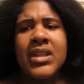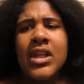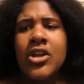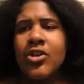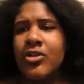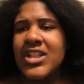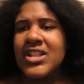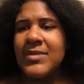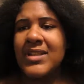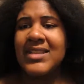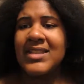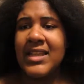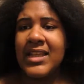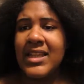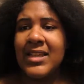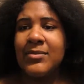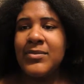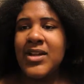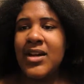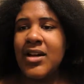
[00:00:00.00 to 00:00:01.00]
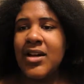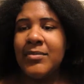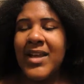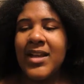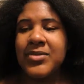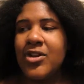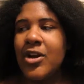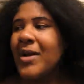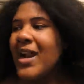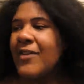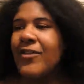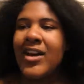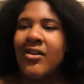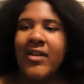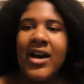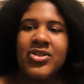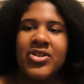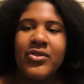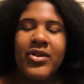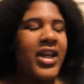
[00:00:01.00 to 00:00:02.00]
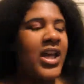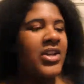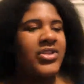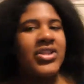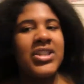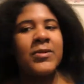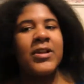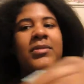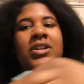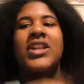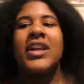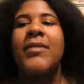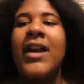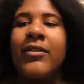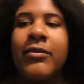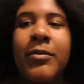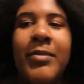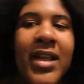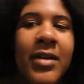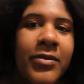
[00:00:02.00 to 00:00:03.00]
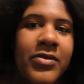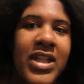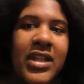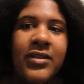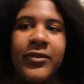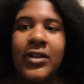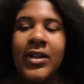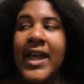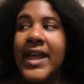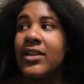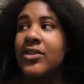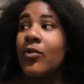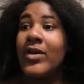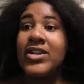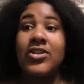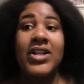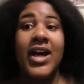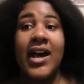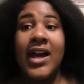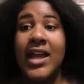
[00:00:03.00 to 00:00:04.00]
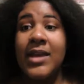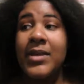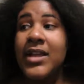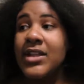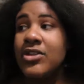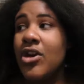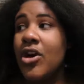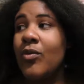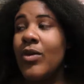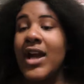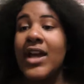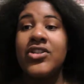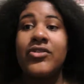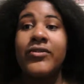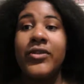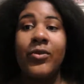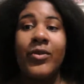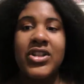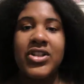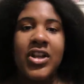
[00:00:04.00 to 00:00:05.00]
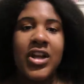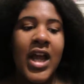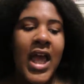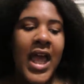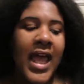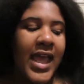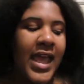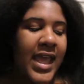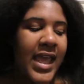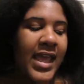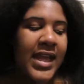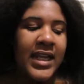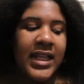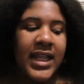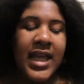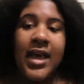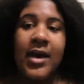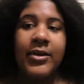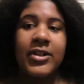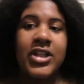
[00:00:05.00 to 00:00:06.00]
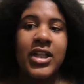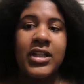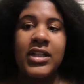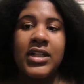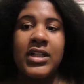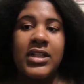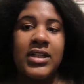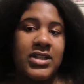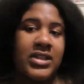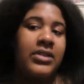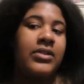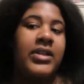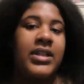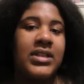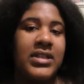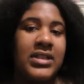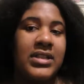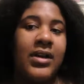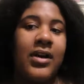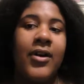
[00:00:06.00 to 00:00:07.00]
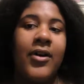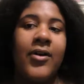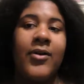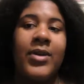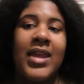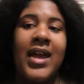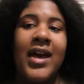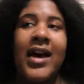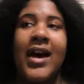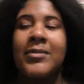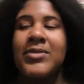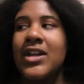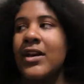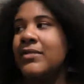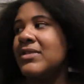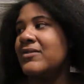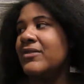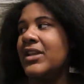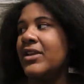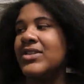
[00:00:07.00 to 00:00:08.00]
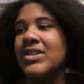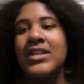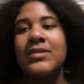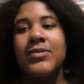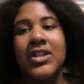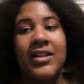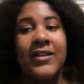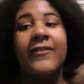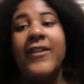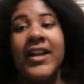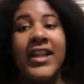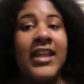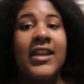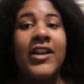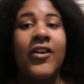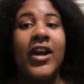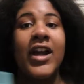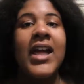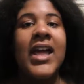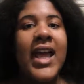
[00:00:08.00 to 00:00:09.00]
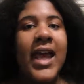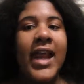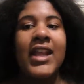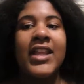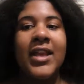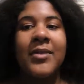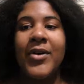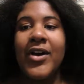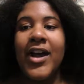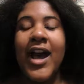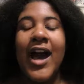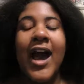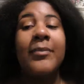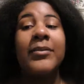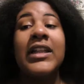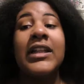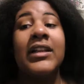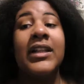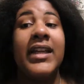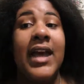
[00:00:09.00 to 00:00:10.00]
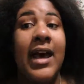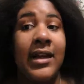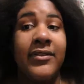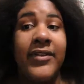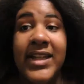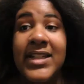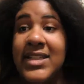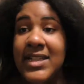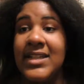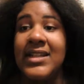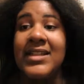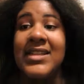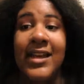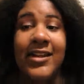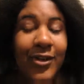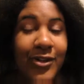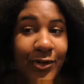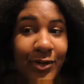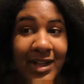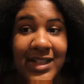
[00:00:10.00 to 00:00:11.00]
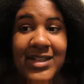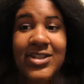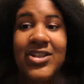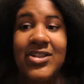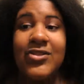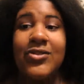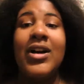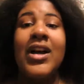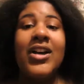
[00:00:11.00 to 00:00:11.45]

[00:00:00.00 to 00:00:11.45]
Christmas themed makeup tutorial, but I never got around to it. So this is pretty much like my makeup routine for like the winter time, and you know what I do for the winter. And yeah, we're just gonna get into it. So yeah, I'm sorry if this video isn't particularly funny or anything, but I'm literally out of ideas. I don't know what I need to do.